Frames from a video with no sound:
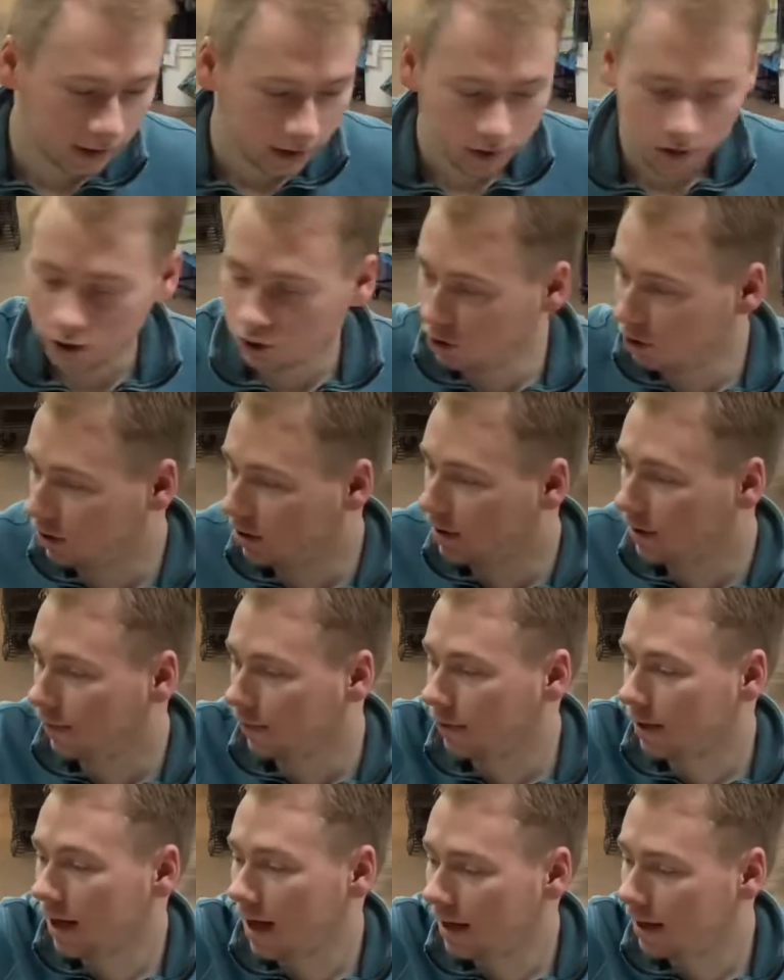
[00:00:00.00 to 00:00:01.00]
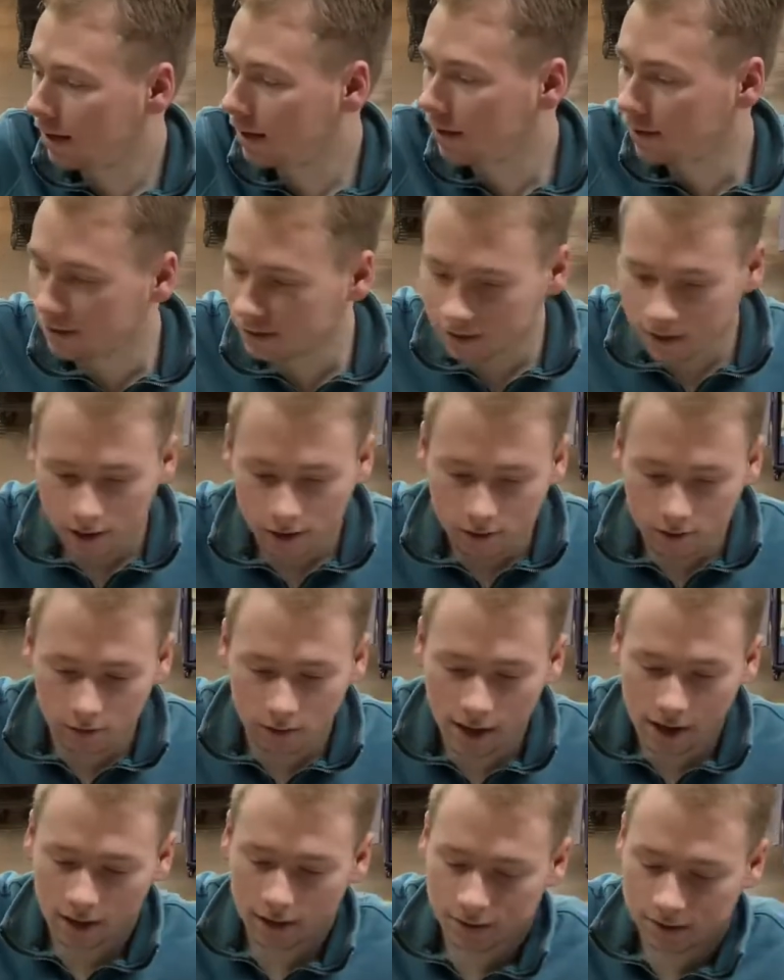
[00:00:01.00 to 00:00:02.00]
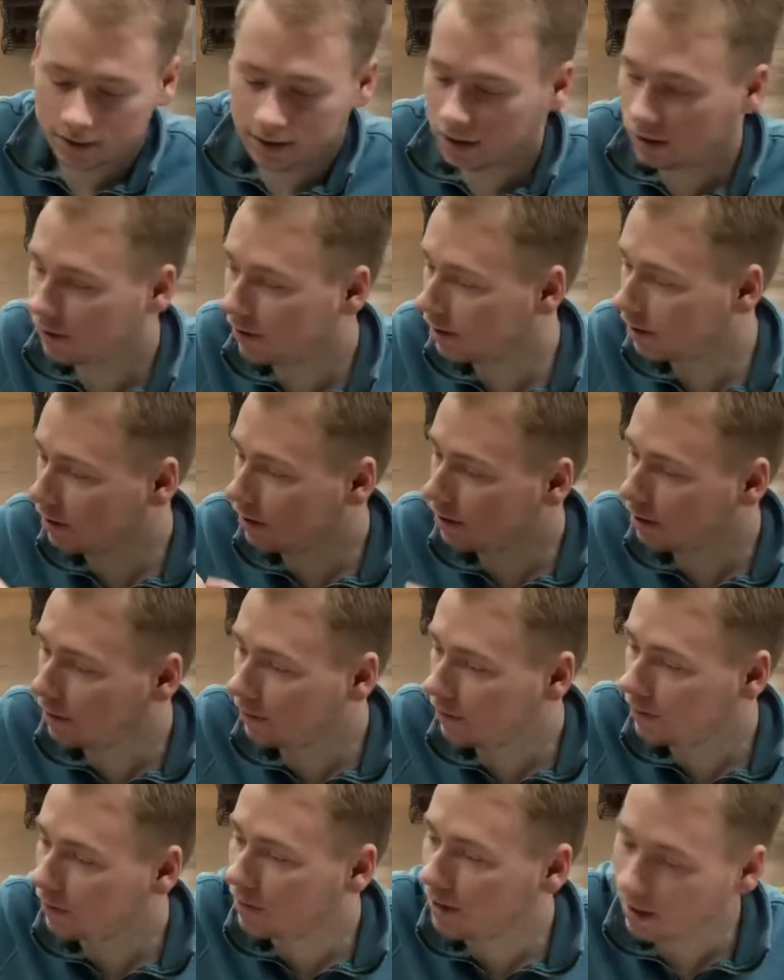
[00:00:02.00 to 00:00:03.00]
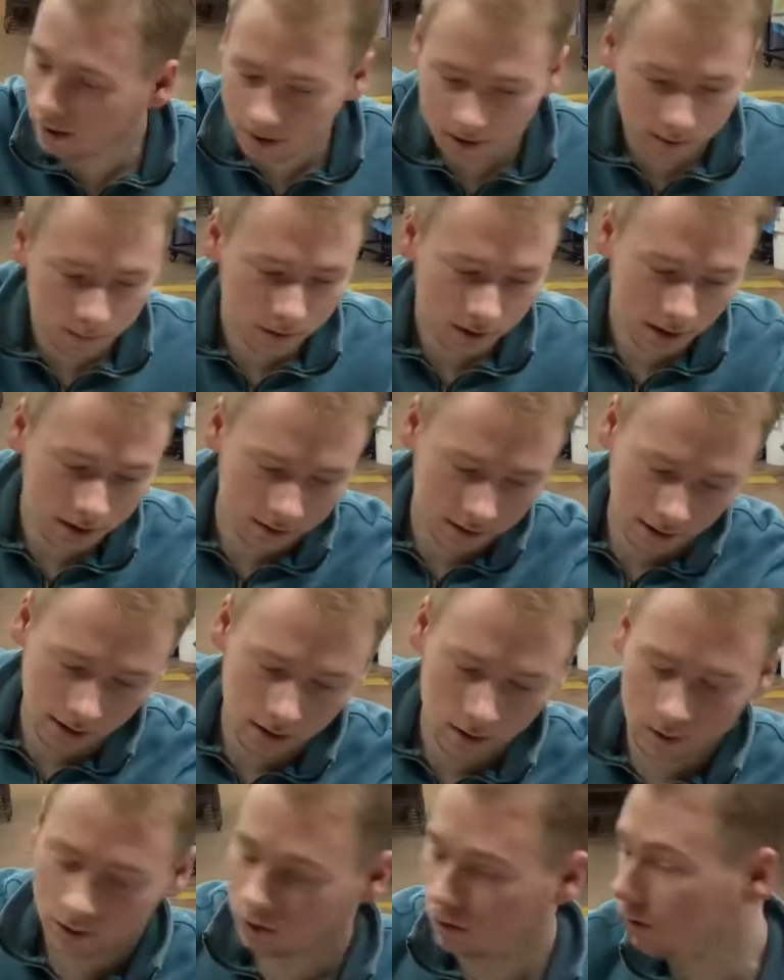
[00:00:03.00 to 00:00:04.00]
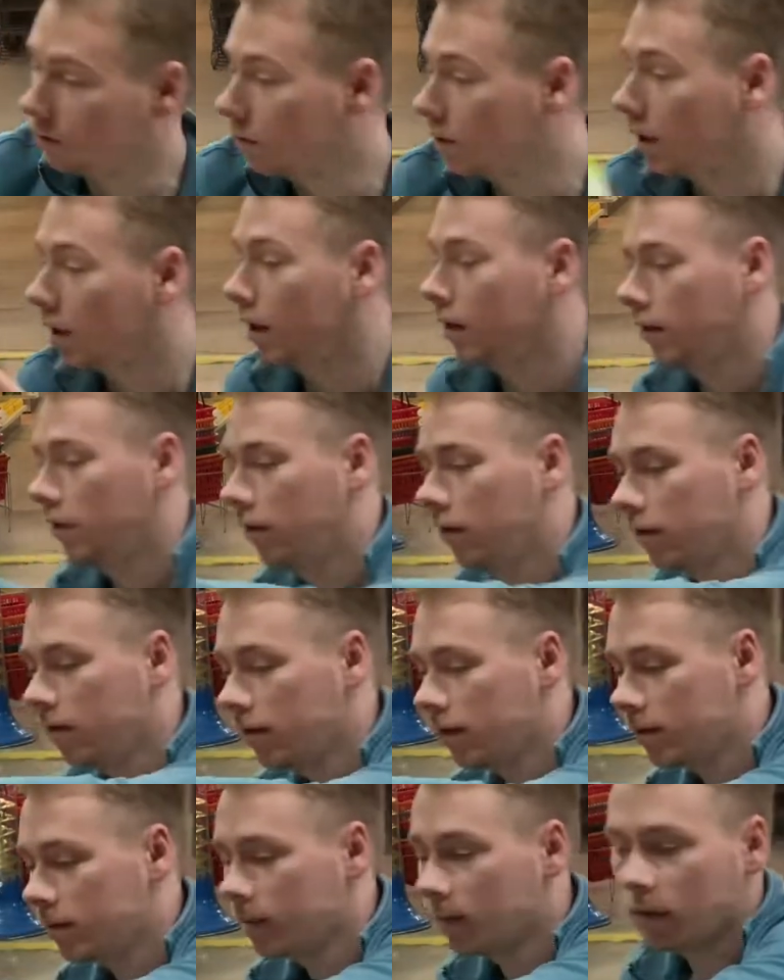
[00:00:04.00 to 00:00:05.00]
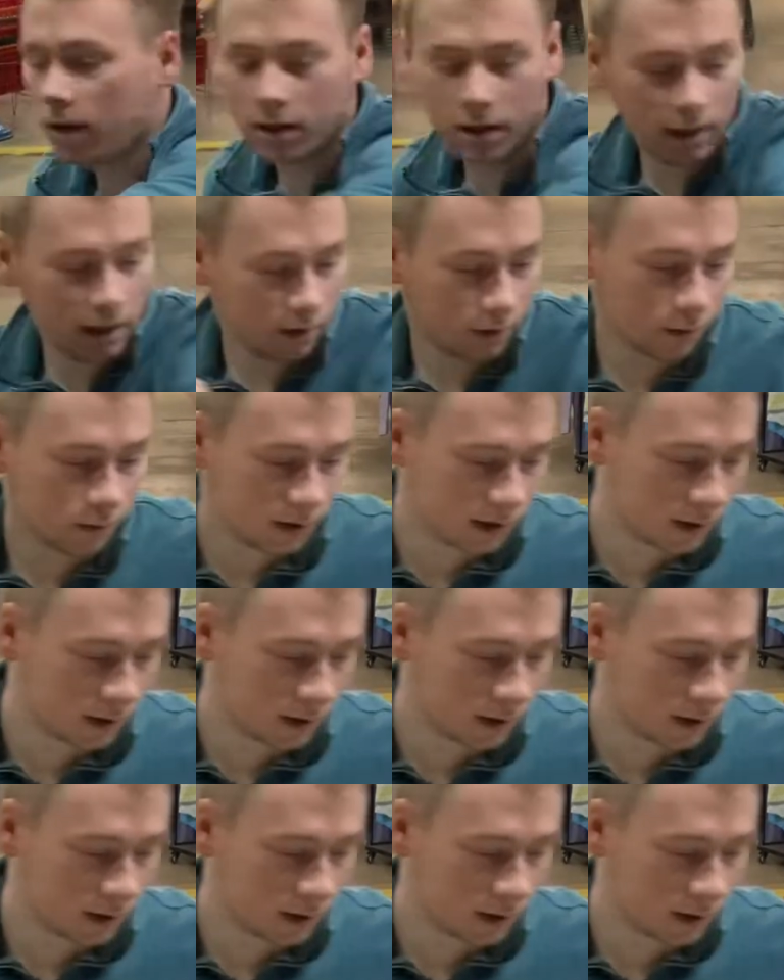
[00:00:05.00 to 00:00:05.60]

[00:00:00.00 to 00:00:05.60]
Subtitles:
just different ideas there on how to sell this stuff, you guys. But I tell you, there is money, there is